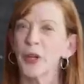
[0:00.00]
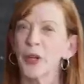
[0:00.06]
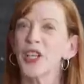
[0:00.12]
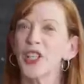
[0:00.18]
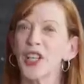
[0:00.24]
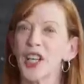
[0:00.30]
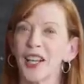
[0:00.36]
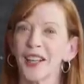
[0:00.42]
a
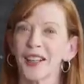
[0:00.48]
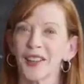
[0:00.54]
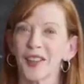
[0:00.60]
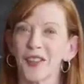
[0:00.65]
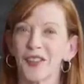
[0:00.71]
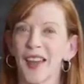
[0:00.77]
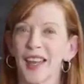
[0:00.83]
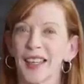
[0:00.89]

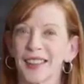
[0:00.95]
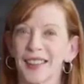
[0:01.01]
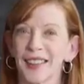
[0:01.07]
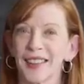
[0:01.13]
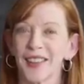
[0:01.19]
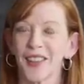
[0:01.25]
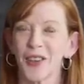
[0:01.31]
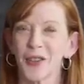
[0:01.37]
hugely
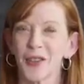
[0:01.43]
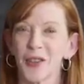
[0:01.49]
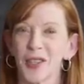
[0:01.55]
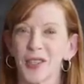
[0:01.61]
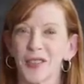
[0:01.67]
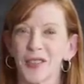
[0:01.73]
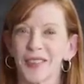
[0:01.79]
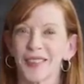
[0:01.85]
useful
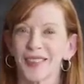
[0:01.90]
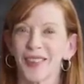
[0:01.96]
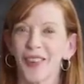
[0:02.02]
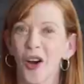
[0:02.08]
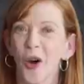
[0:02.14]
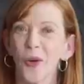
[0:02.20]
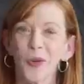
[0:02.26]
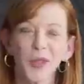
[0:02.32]
resource. There are
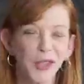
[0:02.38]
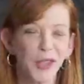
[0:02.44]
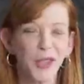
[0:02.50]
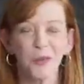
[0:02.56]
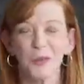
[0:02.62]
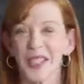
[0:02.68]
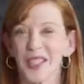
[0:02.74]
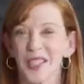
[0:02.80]

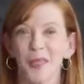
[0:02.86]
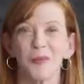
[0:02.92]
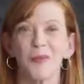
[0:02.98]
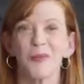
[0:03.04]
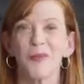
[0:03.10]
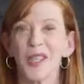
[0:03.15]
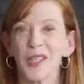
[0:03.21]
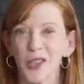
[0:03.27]

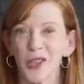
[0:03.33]
25,000